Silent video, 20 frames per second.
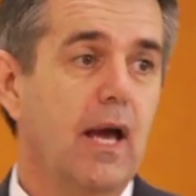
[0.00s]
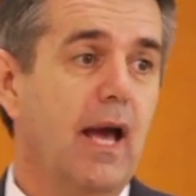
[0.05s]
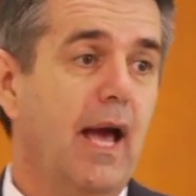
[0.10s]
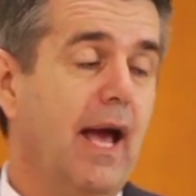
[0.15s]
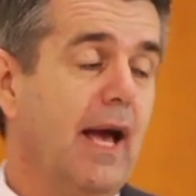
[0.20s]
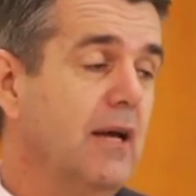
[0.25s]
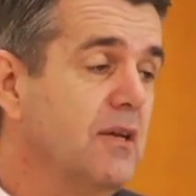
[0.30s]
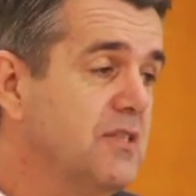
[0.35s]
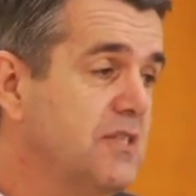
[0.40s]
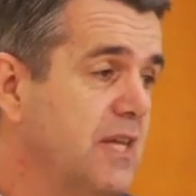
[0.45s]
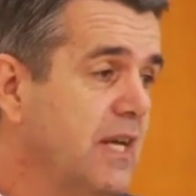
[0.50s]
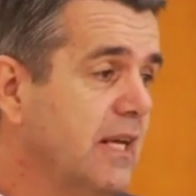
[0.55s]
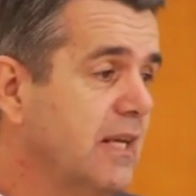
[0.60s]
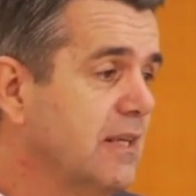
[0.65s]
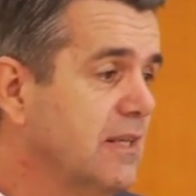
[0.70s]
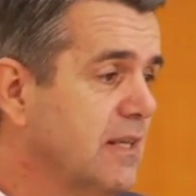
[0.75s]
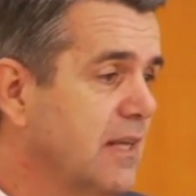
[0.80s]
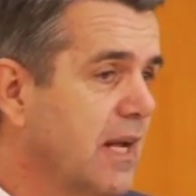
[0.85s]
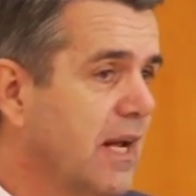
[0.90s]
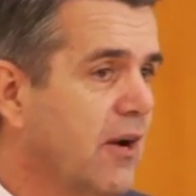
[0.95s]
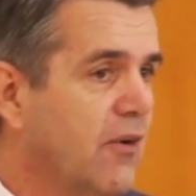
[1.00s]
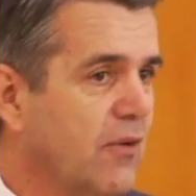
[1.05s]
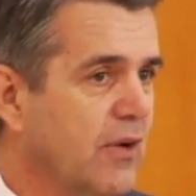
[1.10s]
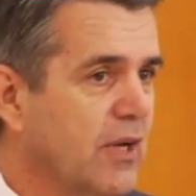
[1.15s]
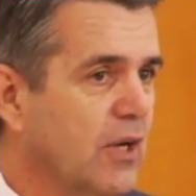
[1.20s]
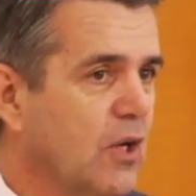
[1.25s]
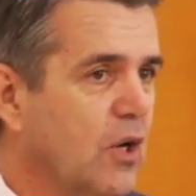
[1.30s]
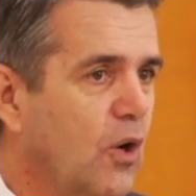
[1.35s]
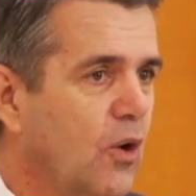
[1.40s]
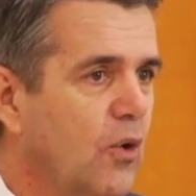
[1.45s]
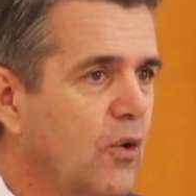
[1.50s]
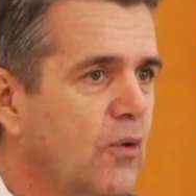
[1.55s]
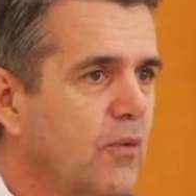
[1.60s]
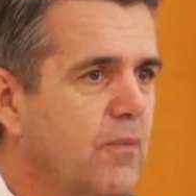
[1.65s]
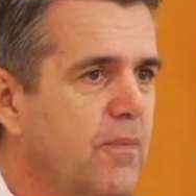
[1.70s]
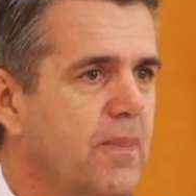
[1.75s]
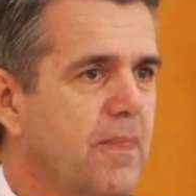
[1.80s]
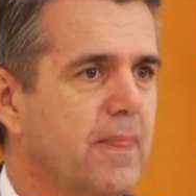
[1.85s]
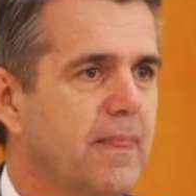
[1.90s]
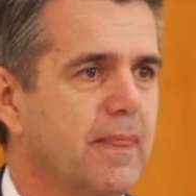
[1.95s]
Our second area goal
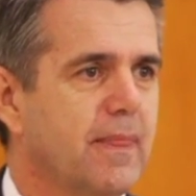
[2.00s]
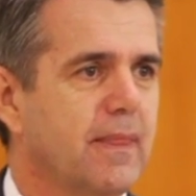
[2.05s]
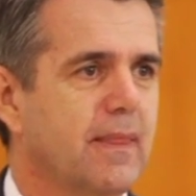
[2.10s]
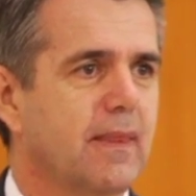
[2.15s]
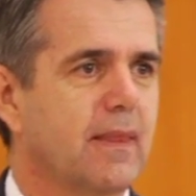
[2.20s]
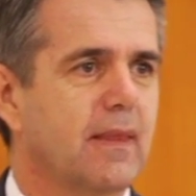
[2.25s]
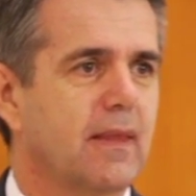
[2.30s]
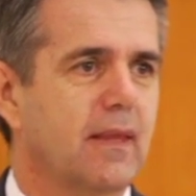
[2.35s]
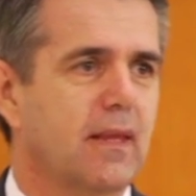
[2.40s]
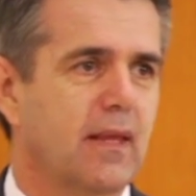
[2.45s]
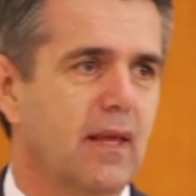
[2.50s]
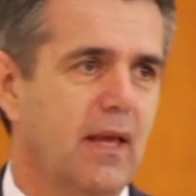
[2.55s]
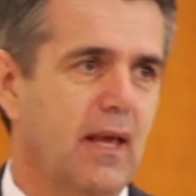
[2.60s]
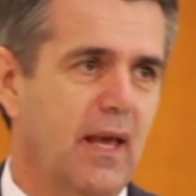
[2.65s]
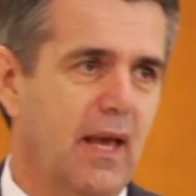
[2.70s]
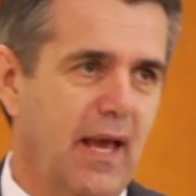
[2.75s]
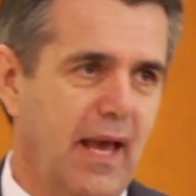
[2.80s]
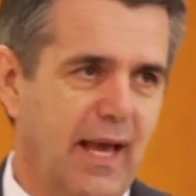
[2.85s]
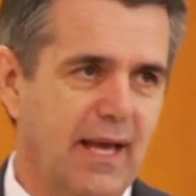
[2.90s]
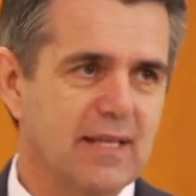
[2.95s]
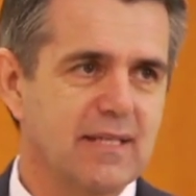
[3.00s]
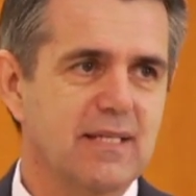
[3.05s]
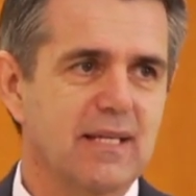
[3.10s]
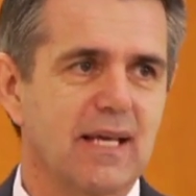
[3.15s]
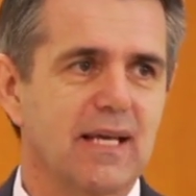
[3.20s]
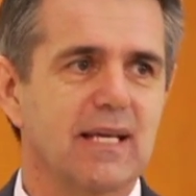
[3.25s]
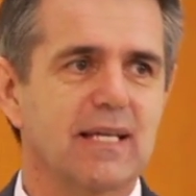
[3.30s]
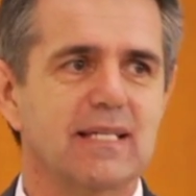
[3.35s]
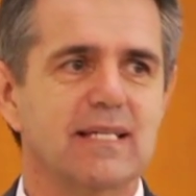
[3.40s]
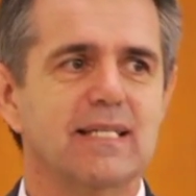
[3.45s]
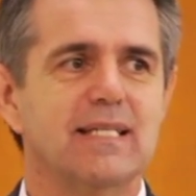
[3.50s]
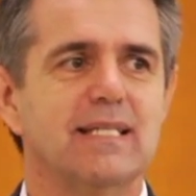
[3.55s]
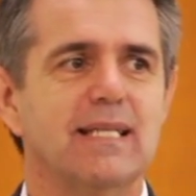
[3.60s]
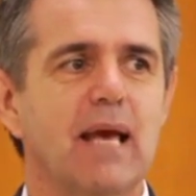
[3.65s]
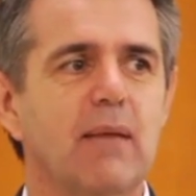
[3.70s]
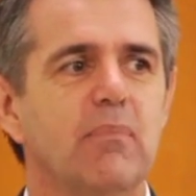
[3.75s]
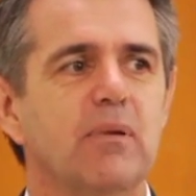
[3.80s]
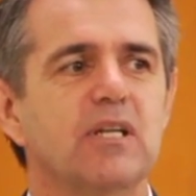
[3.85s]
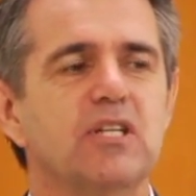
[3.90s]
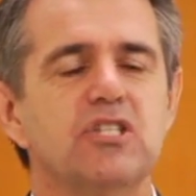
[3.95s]
has
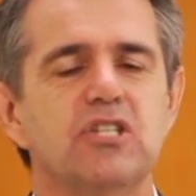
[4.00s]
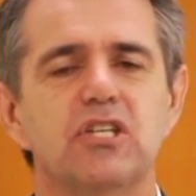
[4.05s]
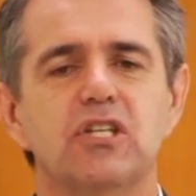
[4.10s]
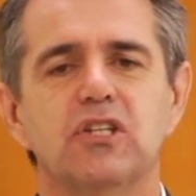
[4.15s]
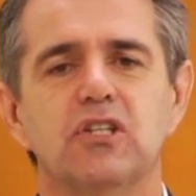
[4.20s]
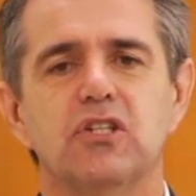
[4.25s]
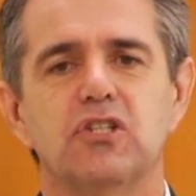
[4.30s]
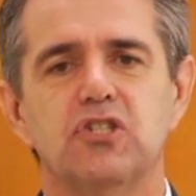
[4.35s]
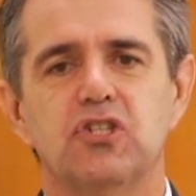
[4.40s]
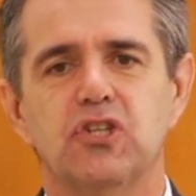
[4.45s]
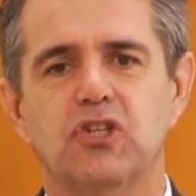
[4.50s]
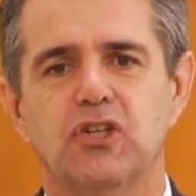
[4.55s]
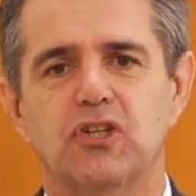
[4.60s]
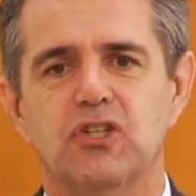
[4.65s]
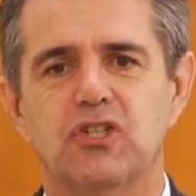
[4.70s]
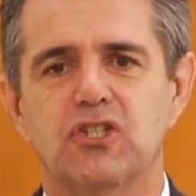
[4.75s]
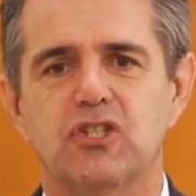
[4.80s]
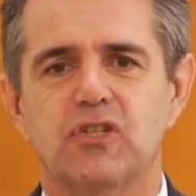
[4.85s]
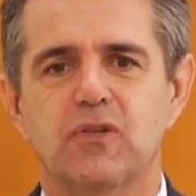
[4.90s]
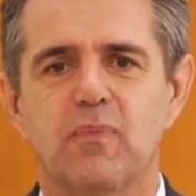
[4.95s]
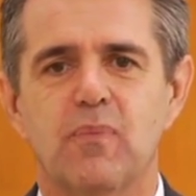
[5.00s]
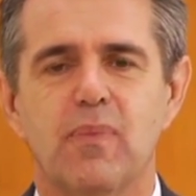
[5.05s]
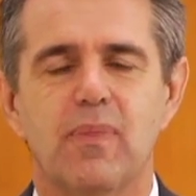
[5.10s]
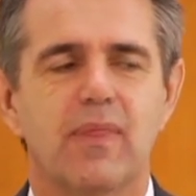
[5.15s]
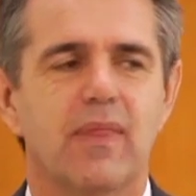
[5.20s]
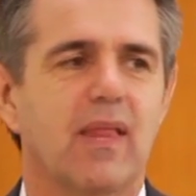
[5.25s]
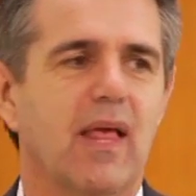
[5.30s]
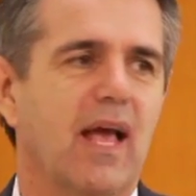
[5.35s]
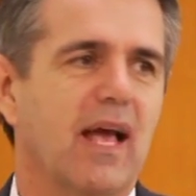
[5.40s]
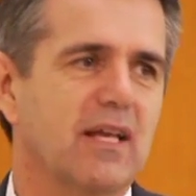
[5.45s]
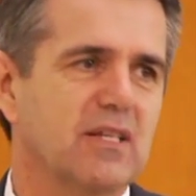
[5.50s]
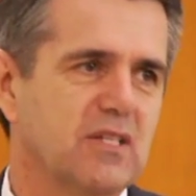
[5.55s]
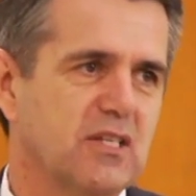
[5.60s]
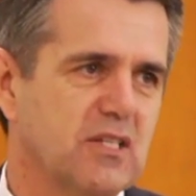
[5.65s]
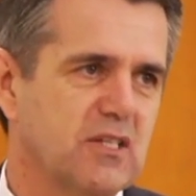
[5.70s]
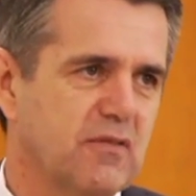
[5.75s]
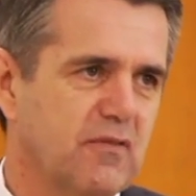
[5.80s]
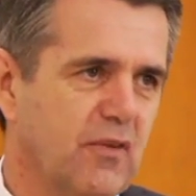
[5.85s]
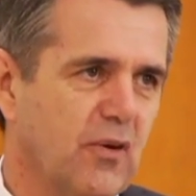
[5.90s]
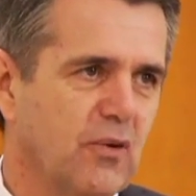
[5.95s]
establishing the church as
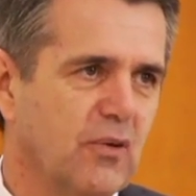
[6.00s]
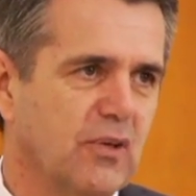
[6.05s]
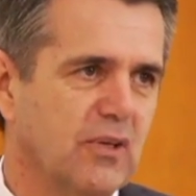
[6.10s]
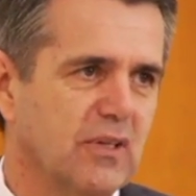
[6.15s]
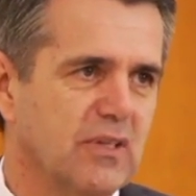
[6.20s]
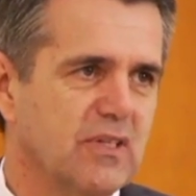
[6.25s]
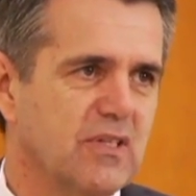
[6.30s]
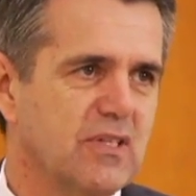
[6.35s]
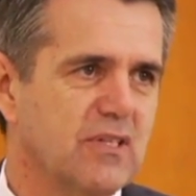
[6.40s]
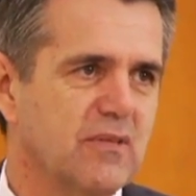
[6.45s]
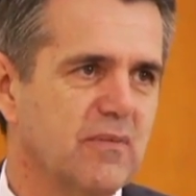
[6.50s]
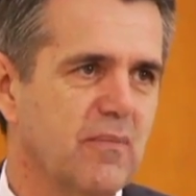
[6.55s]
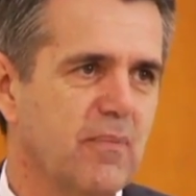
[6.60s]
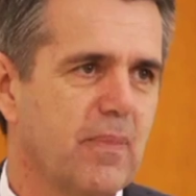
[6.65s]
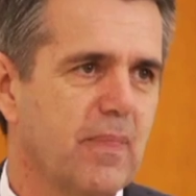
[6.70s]
its focus.